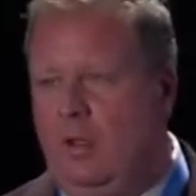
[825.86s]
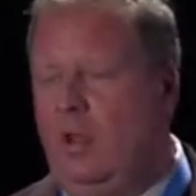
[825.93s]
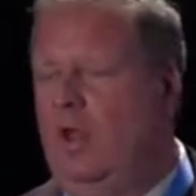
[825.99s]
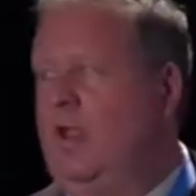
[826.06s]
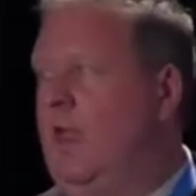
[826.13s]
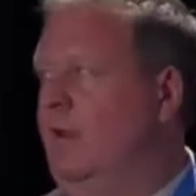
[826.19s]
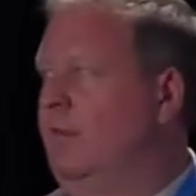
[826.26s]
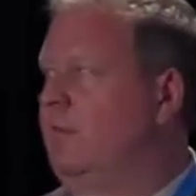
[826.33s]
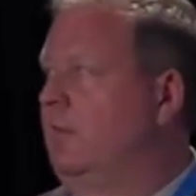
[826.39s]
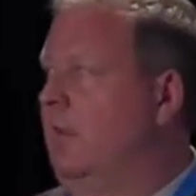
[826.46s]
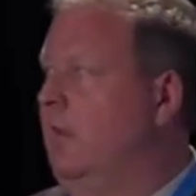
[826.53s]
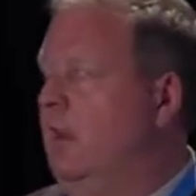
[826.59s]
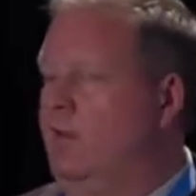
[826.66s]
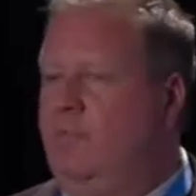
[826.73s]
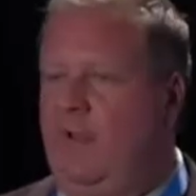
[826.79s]
again, a
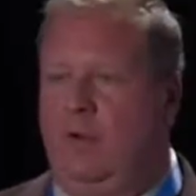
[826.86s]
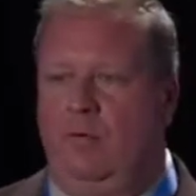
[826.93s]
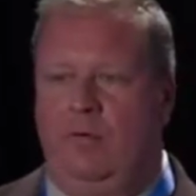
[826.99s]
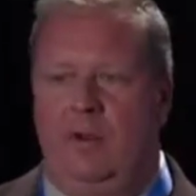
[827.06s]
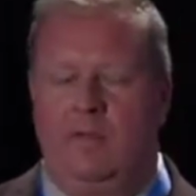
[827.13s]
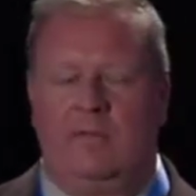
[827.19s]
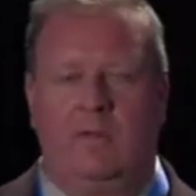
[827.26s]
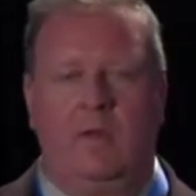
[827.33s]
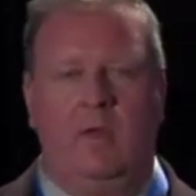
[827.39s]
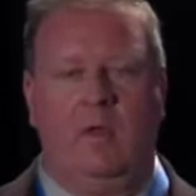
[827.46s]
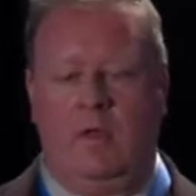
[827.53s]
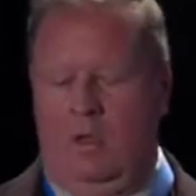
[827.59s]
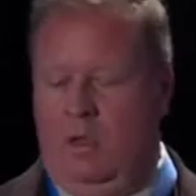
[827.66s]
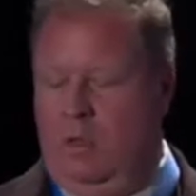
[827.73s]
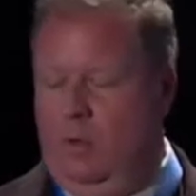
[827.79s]
slight elevated risk.
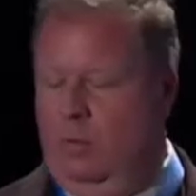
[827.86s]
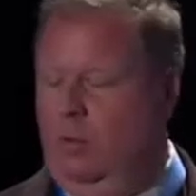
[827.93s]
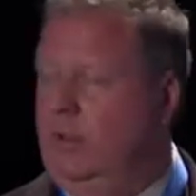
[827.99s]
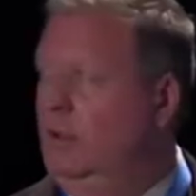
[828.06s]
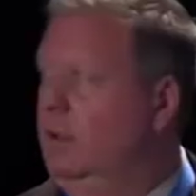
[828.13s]
When